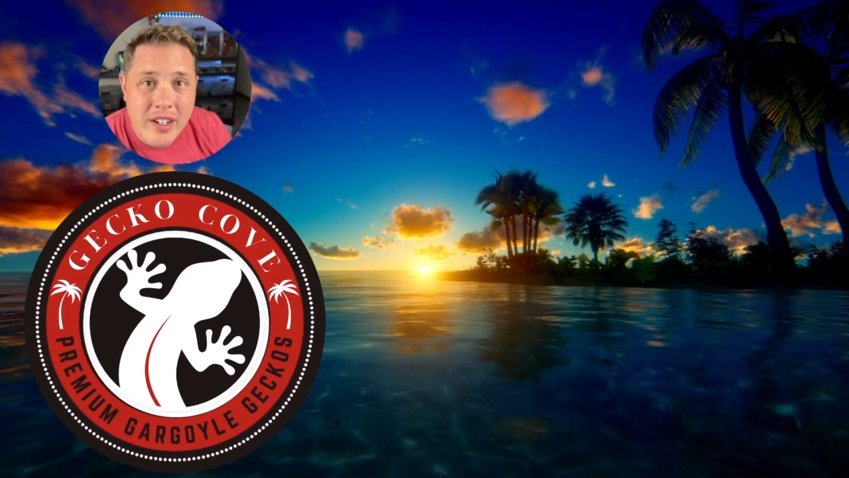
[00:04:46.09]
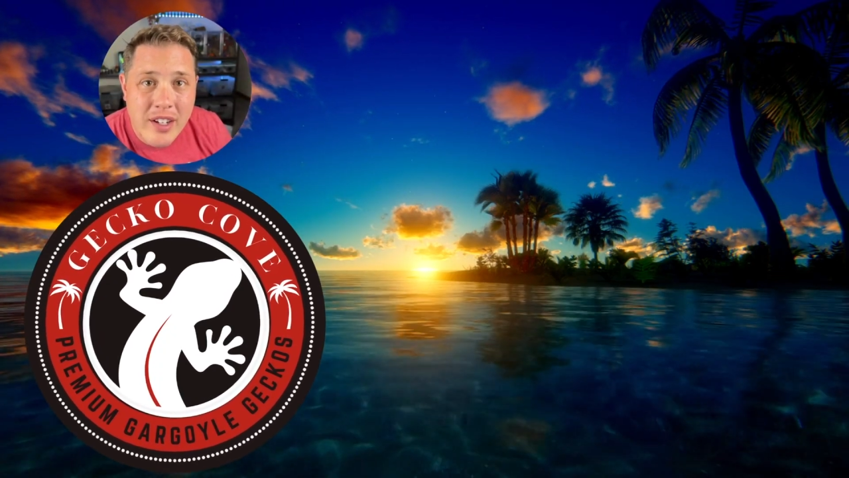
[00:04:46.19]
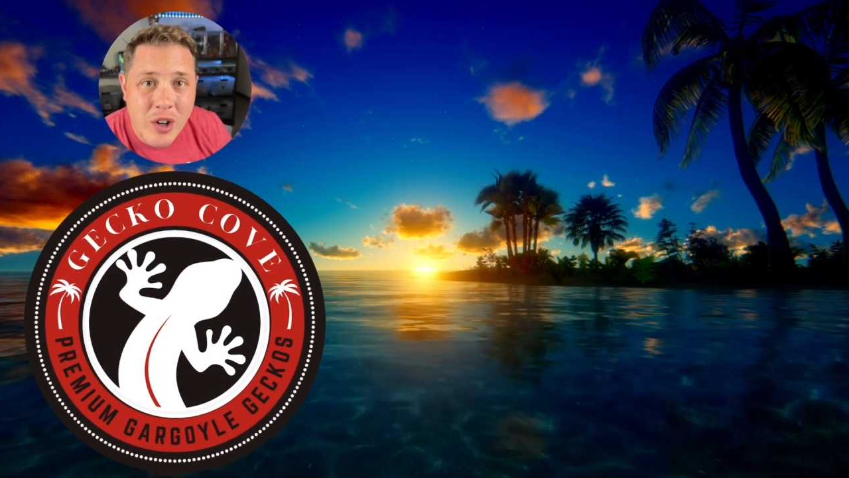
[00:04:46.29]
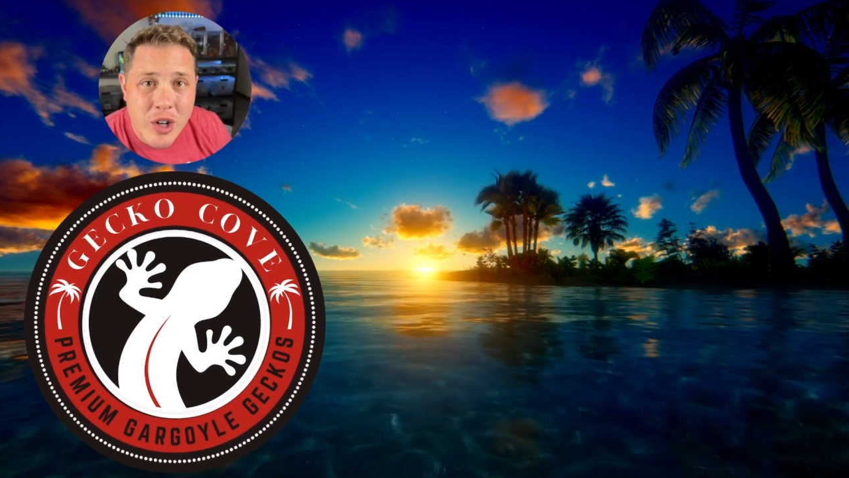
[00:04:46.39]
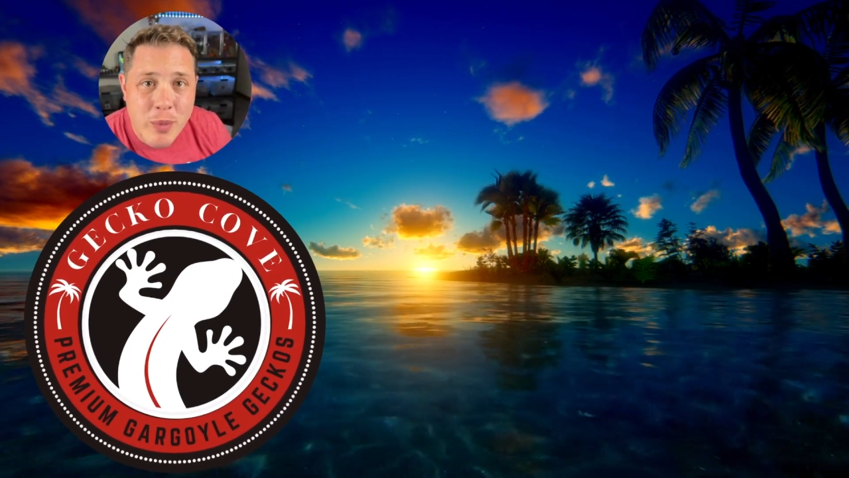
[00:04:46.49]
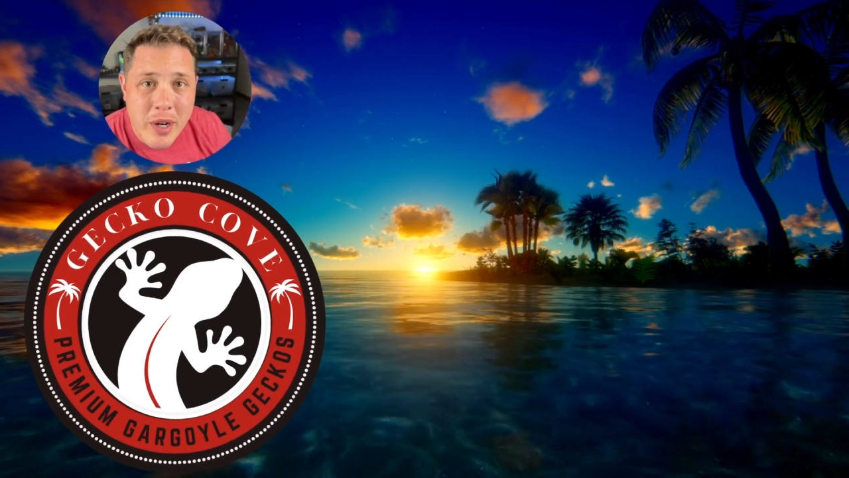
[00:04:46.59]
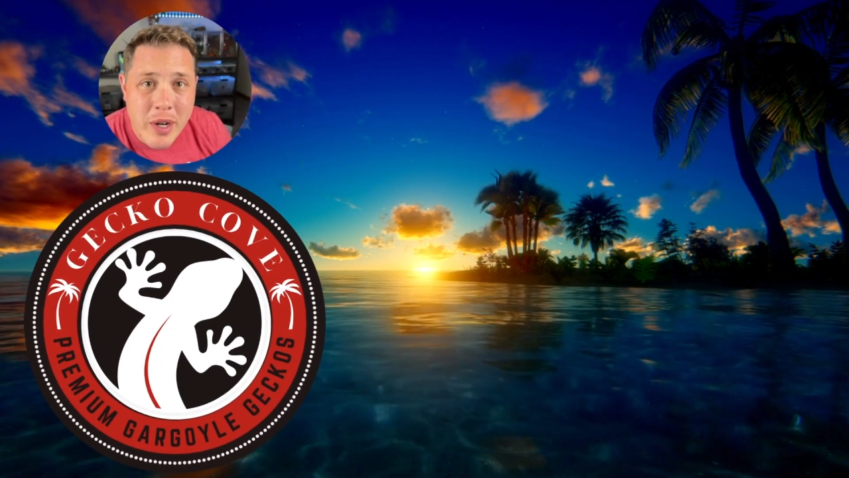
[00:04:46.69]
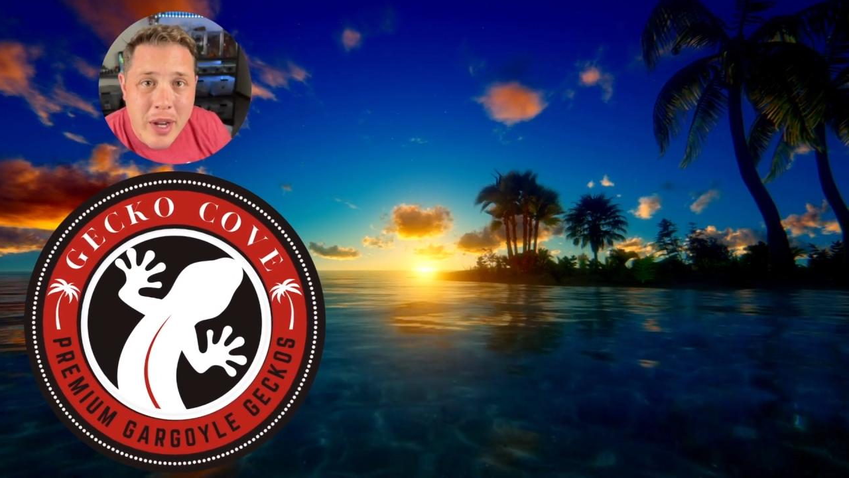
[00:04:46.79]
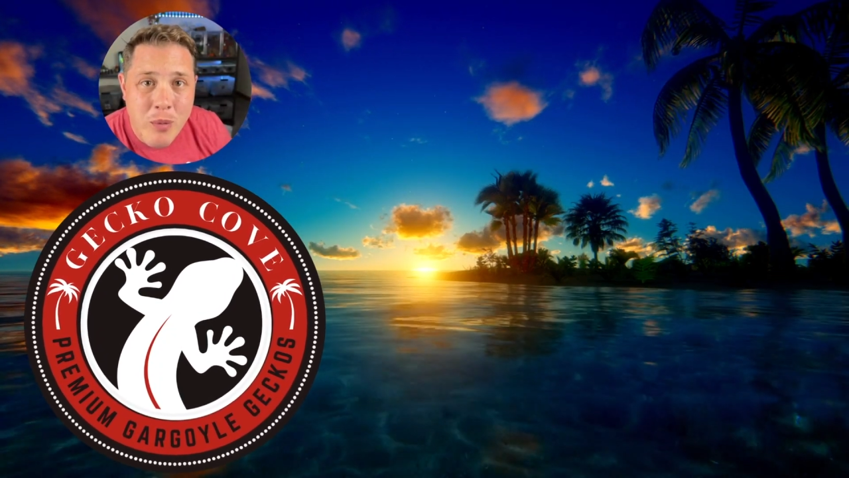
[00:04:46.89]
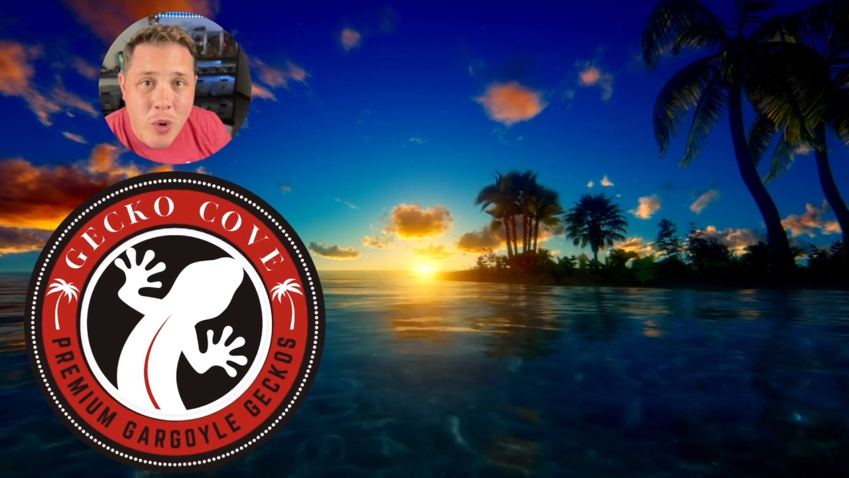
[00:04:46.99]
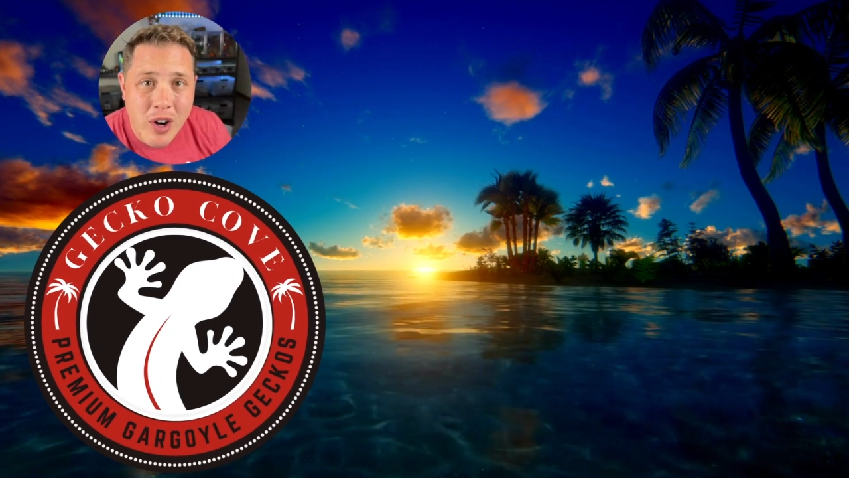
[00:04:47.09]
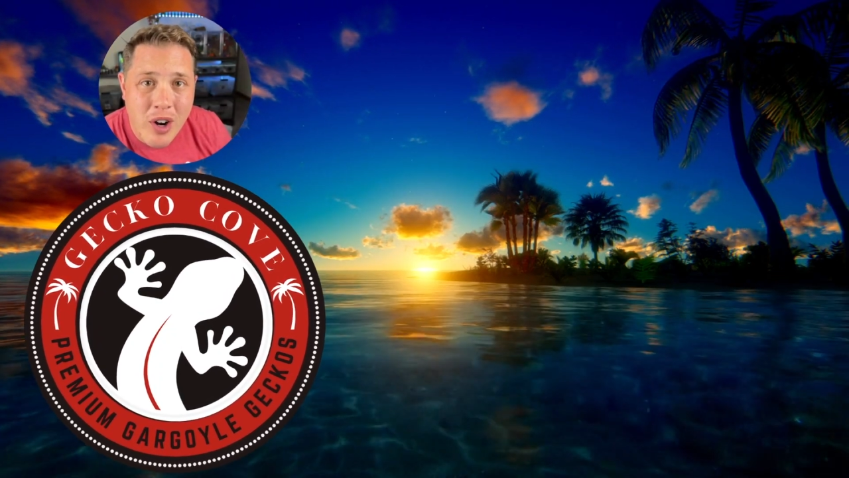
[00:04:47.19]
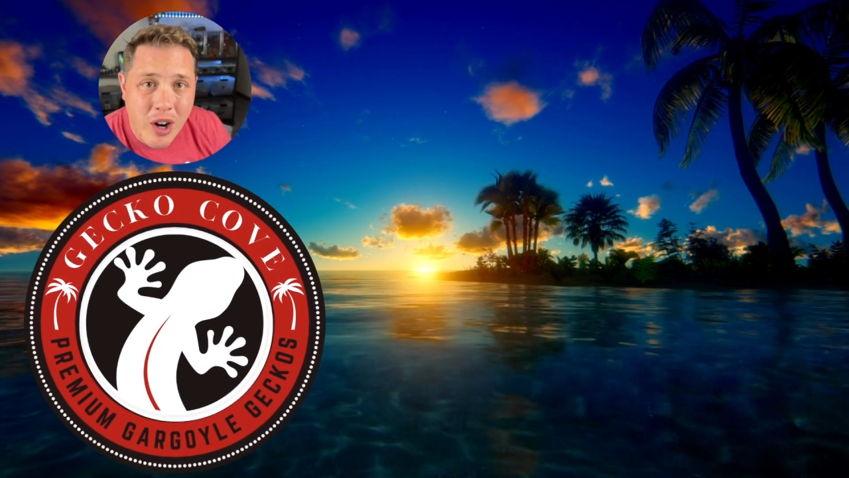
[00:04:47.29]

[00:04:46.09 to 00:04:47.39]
to encourage me to make more